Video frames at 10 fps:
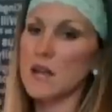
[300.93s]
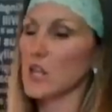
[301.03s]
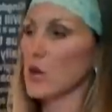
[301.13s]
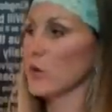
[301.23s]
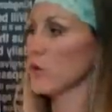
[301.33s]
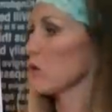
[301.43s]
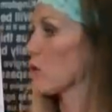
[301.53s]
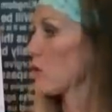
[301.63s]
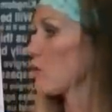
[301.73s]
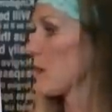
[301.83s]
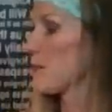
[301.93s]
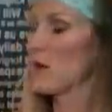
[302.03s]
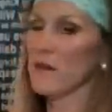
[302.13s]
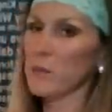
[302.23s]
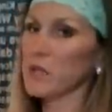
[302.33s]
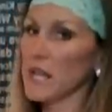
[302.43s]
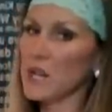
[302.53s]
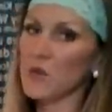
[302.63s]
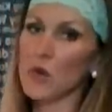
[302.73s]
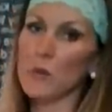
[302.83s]
maybe you have a
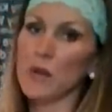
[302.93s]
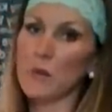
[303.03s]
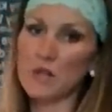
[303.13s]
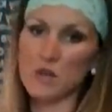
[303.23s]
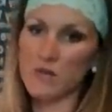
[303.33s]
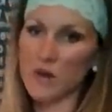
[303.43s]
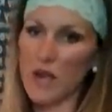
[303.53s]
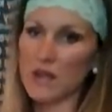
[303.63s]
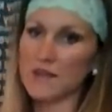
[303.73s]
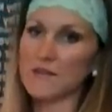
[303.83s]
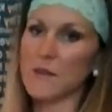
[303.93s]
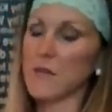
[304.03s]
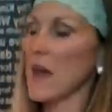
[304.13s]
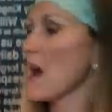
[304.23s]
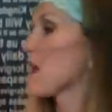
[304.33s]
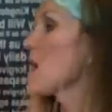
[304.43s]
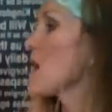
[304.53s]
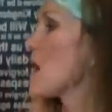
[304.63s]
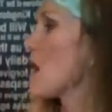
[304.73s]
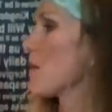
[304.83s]
play group and a bunch of friends from that.
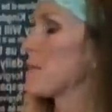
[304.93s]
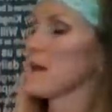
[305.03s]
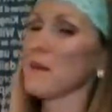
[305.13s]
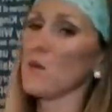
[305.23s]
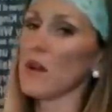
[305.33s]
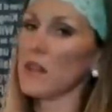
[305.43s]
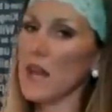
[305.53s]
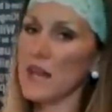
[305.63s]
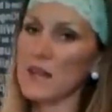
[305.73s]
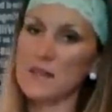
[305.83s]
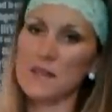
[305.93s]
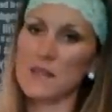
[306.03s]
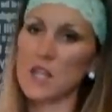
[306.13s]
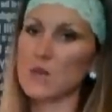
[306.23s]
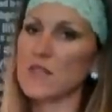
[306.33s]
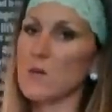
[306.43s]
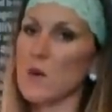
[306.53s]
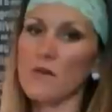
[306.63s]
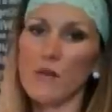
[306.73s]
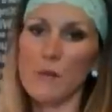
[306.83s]
Maybe one leg is
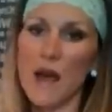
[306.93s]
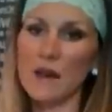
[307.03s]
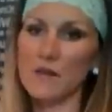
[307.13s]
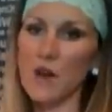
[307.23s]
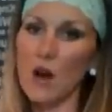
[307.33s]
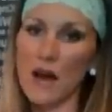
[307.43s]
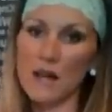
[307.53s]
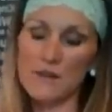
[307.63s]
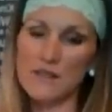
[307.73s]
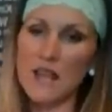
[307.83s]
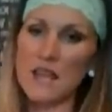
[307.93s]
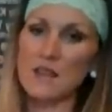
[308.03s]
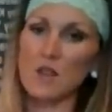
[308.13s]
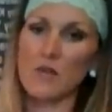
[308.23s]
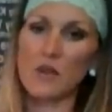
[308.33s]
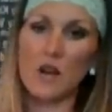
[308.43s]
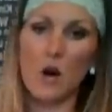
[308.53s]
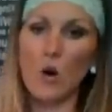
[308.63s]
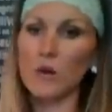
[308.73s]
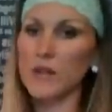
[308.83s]
someone from out of state, your
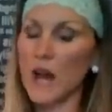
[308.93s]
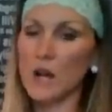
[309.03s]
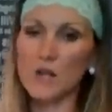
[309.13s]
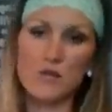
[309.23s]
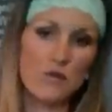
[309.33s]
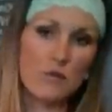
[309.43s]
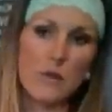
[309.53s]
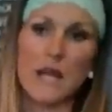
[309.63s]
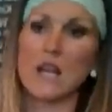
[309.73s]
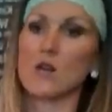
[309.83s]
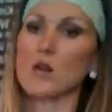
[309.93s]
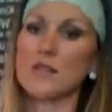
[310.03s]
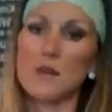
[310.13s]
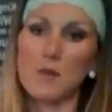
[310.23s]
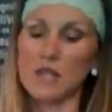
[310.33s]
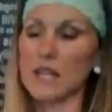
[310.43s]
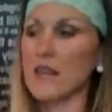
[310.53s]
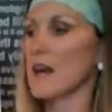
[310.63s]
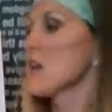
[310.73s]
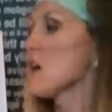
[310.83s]
old college roommate or someone like
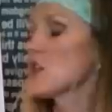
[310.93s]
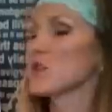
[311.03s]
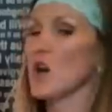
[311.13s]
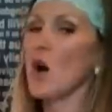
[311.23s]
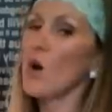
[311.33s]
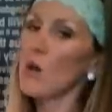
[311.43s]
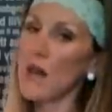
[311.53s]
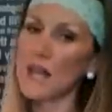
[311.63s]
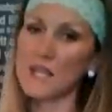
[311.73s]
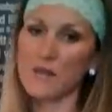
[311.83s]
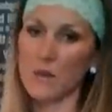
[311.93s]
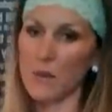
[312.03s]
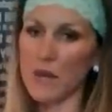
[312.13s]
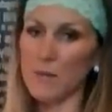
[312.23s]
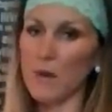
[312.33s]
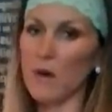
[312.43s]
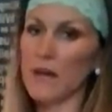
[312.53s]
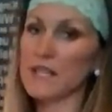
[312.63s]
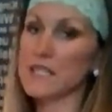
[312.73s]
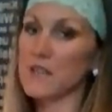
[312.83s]
that. There's a whole lot of different people
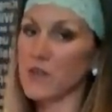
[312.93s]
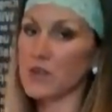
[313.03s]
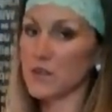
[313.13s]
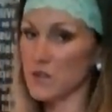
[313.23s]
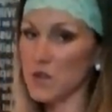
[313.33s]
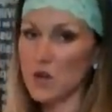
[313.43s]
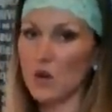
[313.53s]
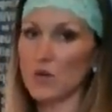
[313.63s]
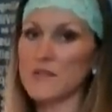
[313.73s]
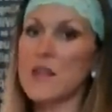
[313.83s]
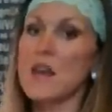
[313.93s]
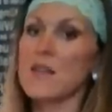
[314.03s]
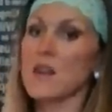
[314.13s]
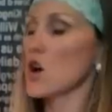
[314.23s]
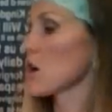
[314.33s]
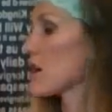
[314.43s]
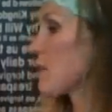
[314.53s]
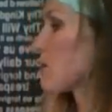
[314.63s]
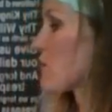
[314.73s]
in different circles that aren't going to